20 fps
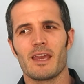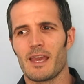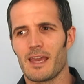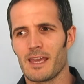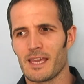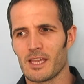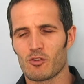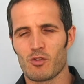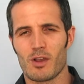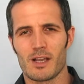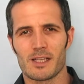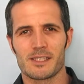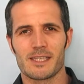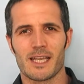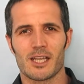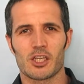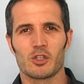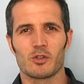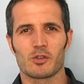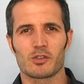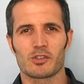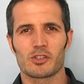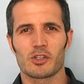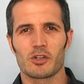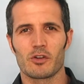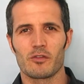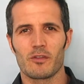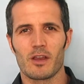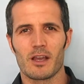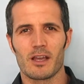a cross-sectional
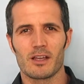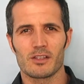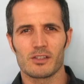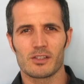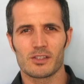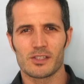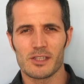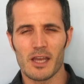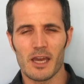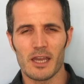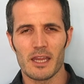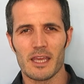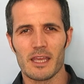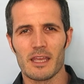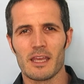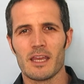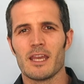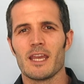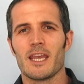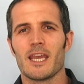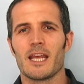study,